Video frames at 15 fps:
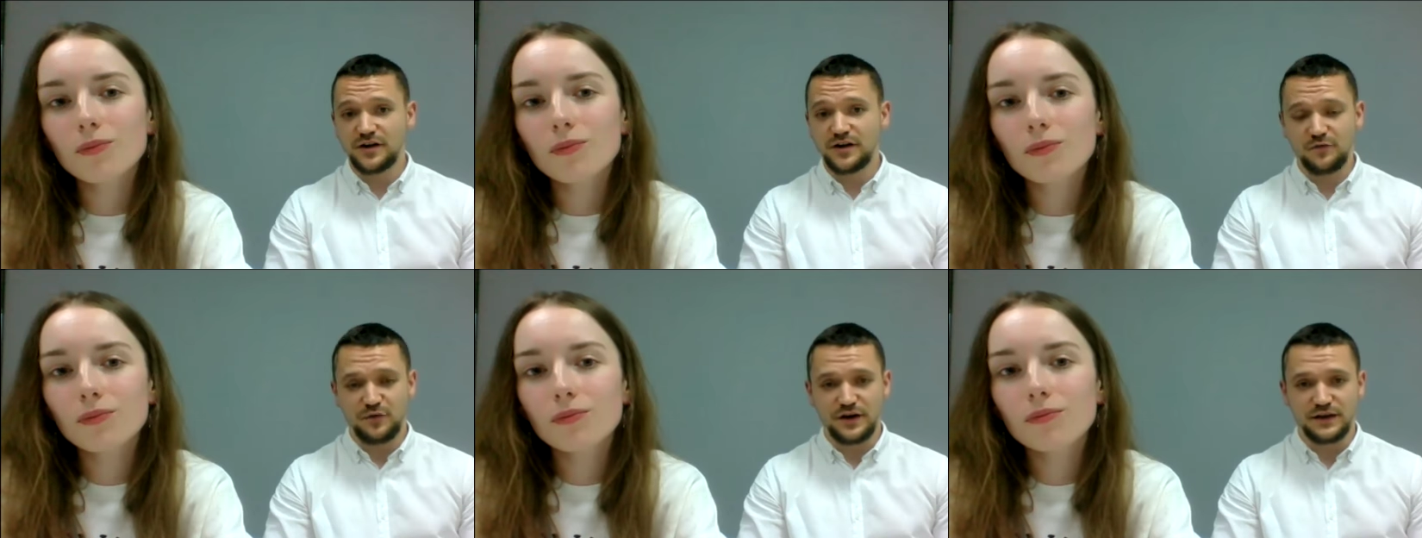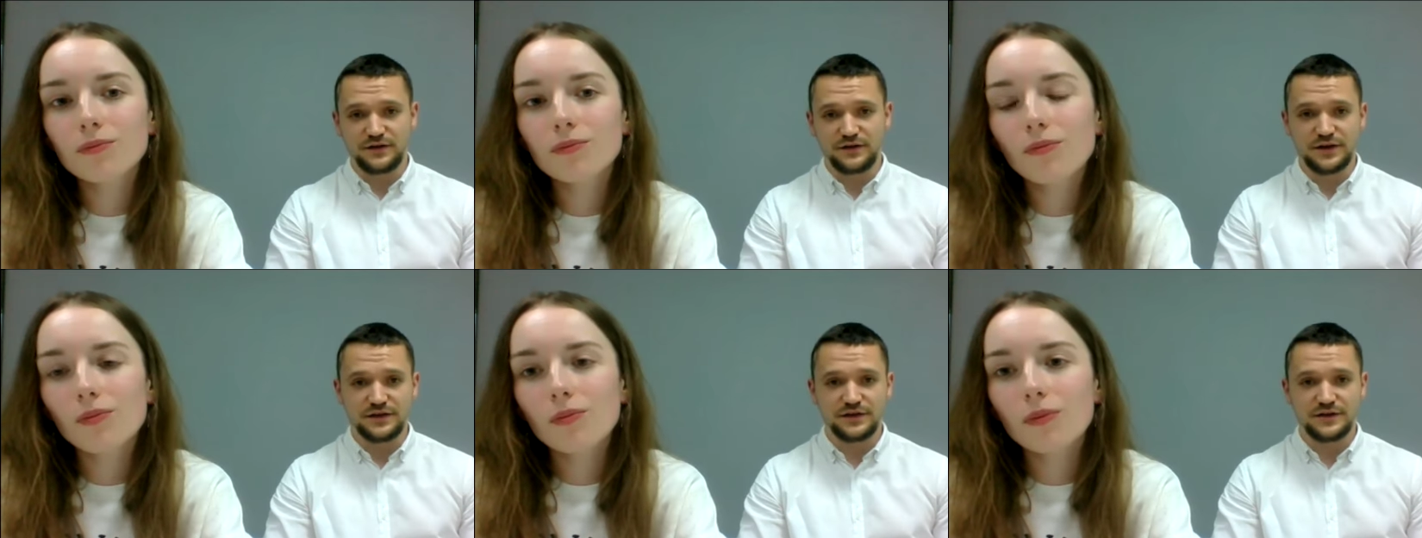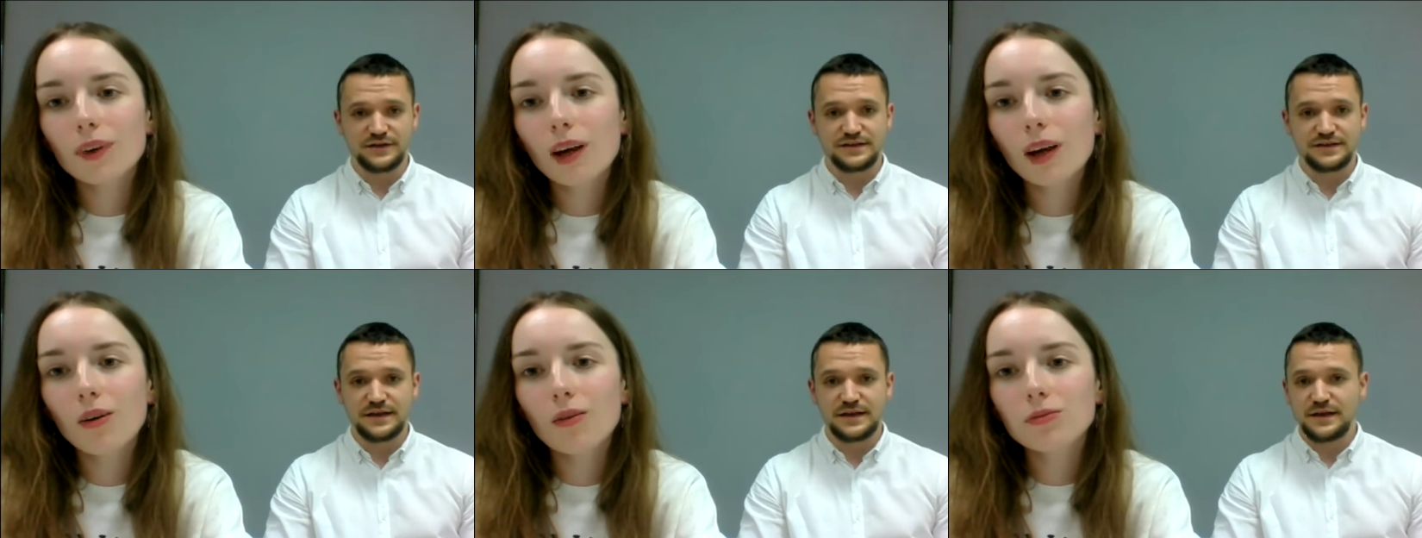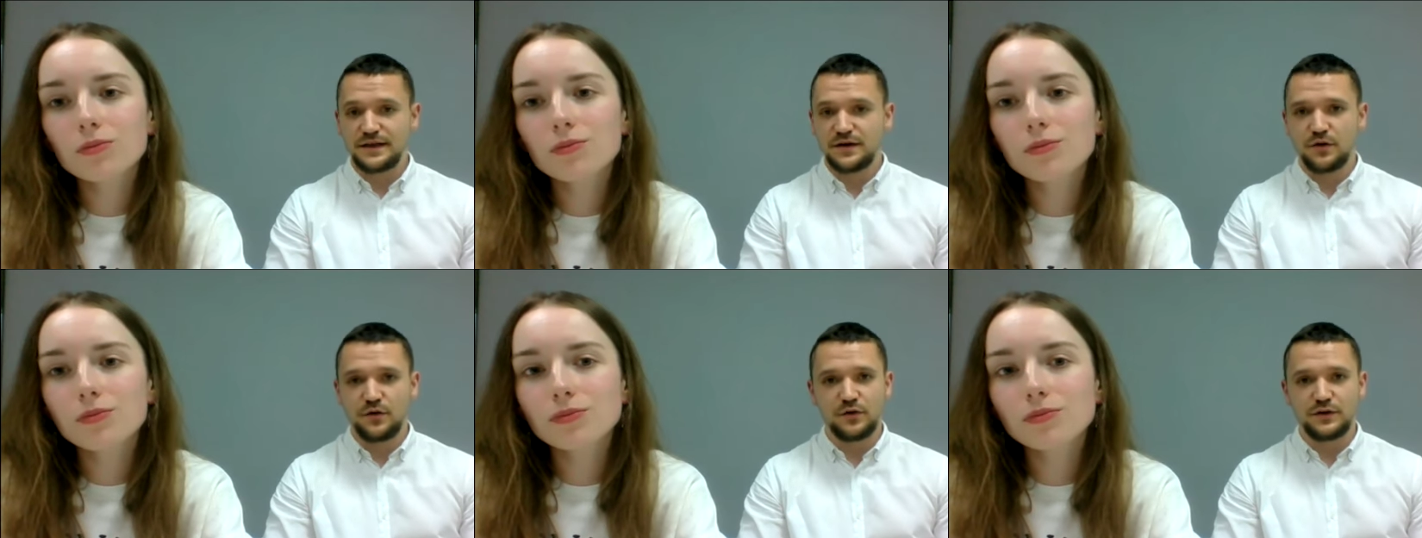Speaker 1: occupied regions,
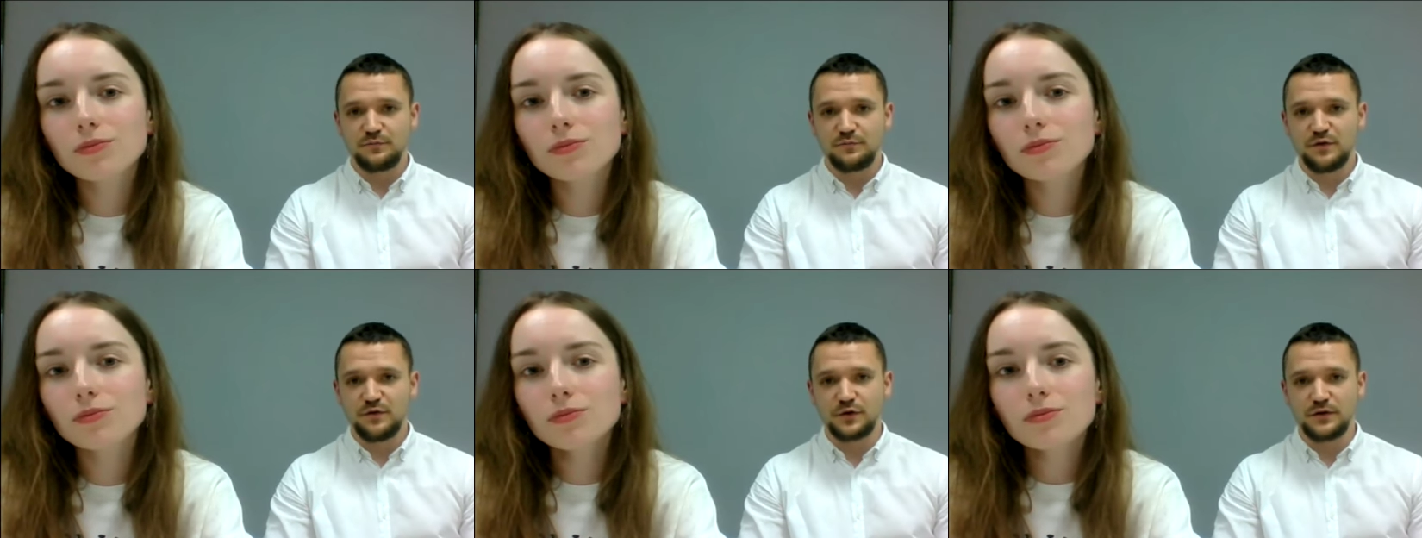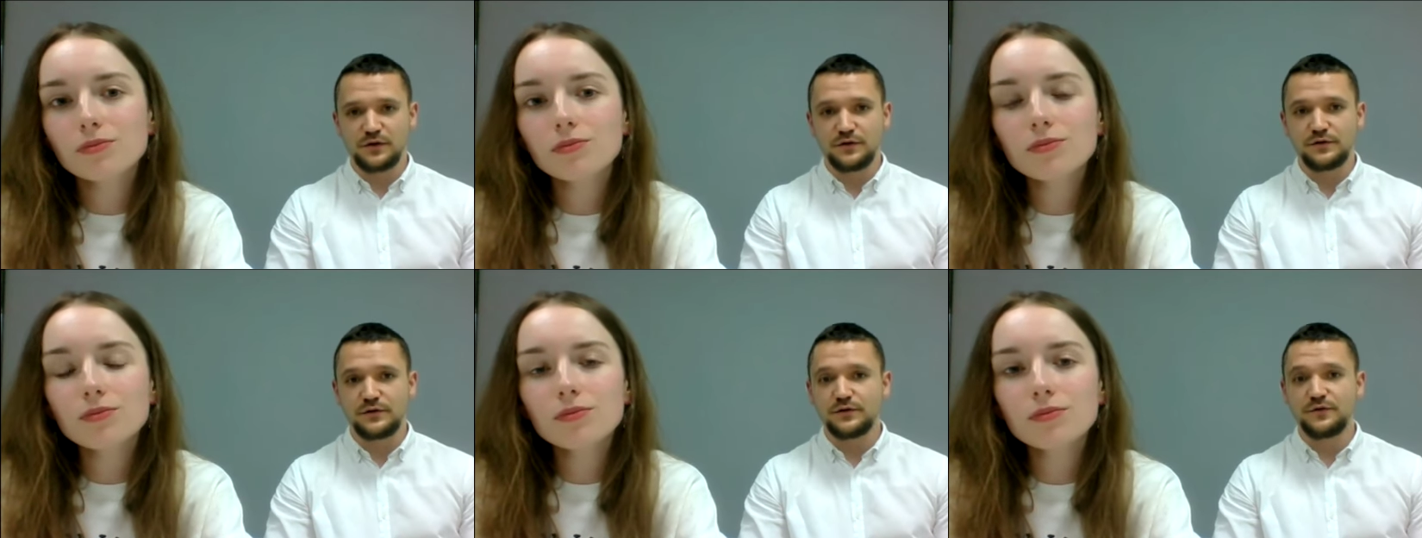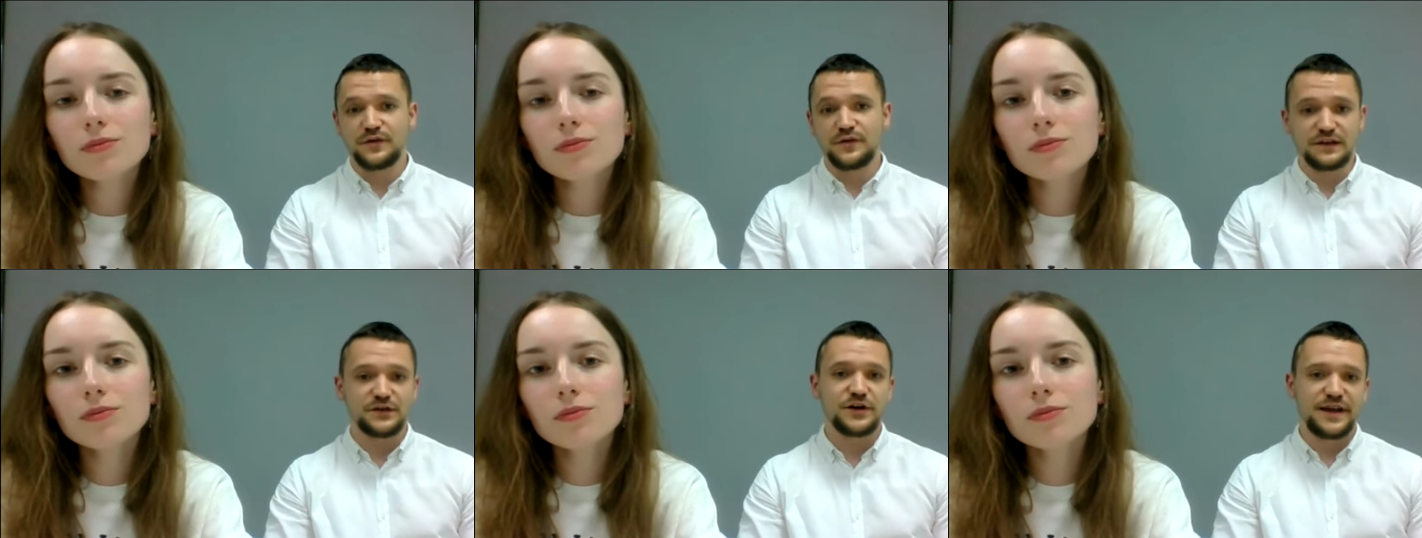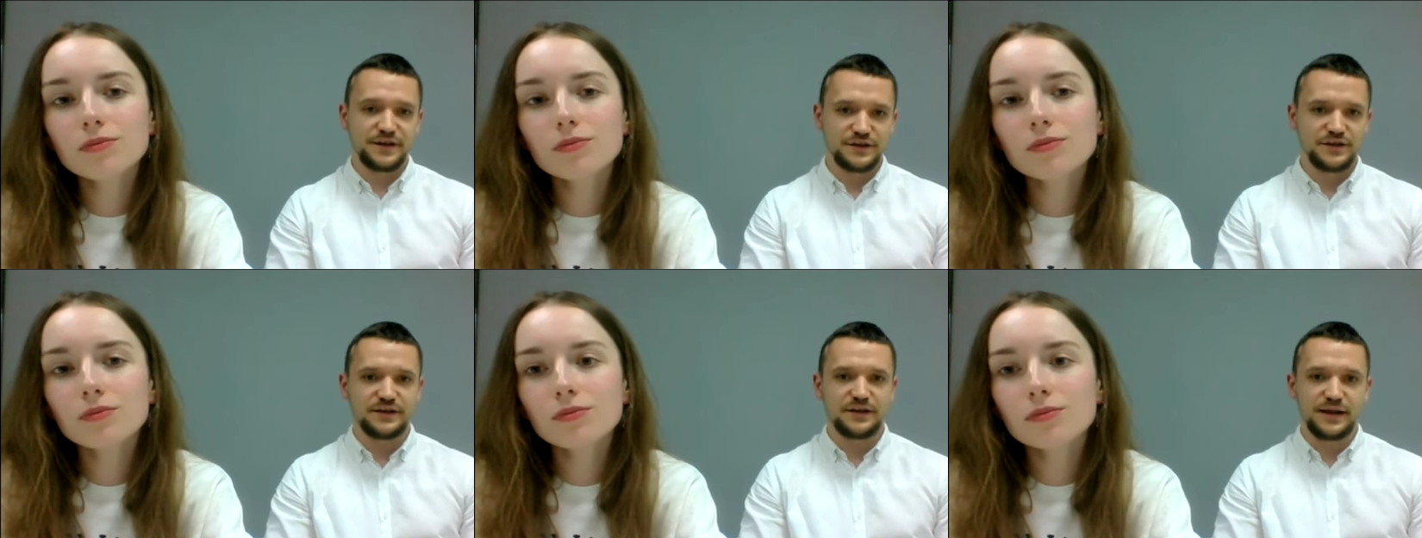all the people go through
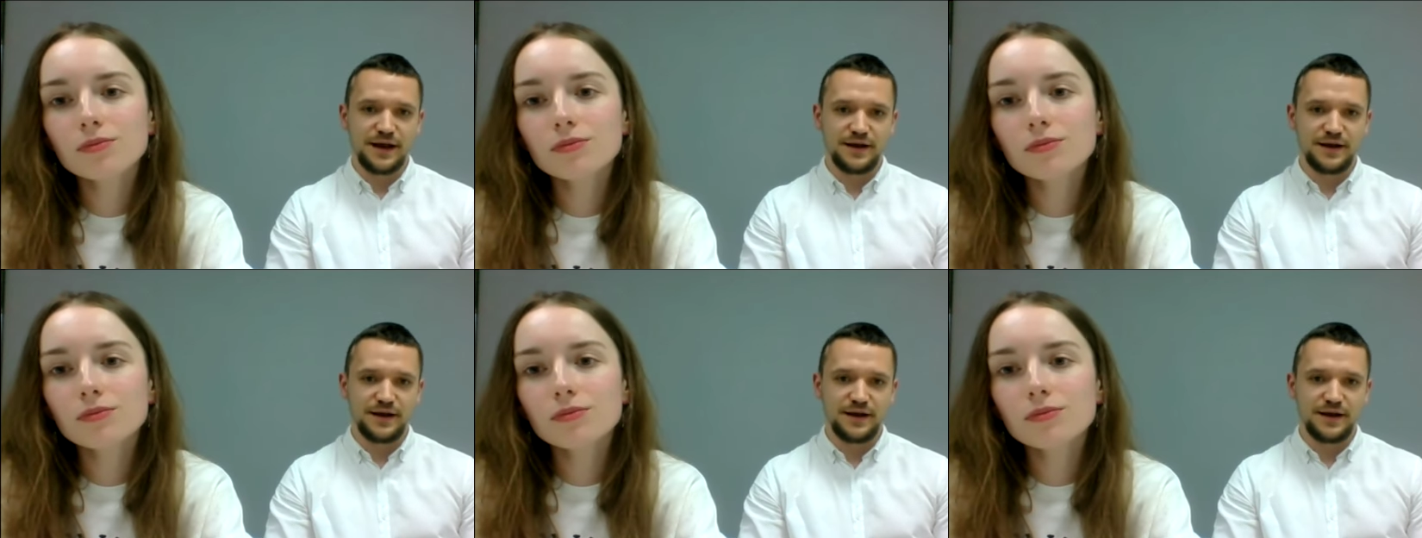filtration